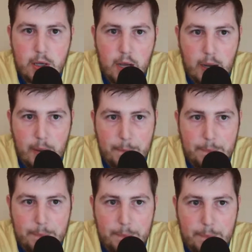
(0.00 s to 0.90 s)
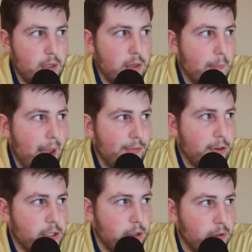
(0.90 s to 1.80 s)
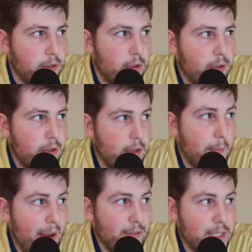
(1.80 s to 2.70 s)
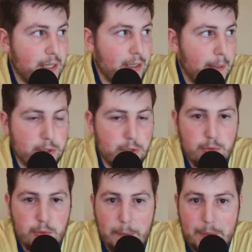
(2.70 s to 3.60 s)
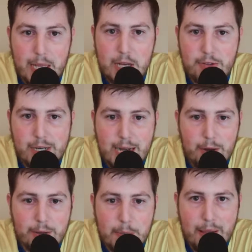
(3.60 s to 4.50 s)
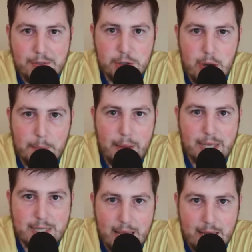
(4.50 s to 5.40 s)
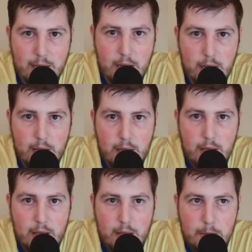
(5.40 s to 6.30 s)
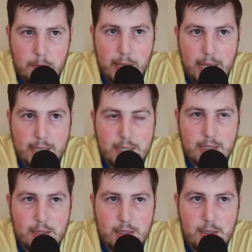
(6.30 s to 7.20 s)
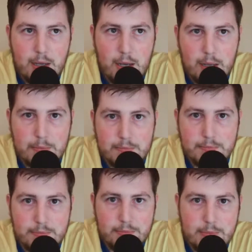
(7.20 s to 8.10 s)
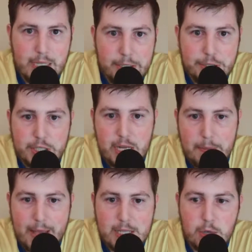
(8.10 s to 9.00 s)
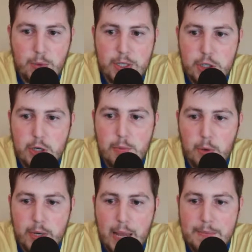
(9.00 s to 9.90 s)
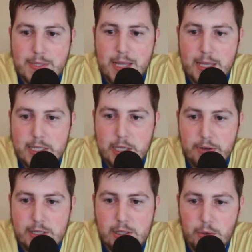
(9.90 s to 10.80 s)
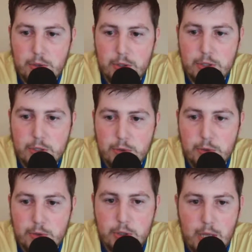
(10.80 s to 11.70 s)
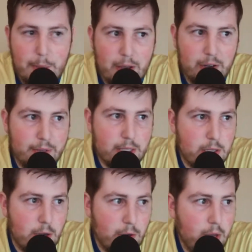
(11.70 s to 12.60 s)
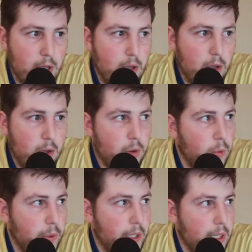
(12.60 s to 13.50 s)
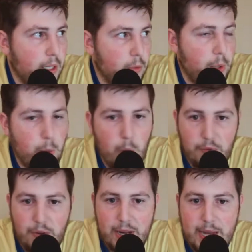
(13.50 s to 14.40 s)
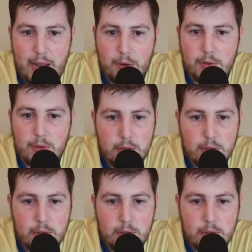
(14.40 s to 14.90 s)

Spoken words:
The Mavericks and the Clippers are playing right now, and the Mavs are up by 10. But each team has to win 2 more games in that series in order to come out of it. So we won't find out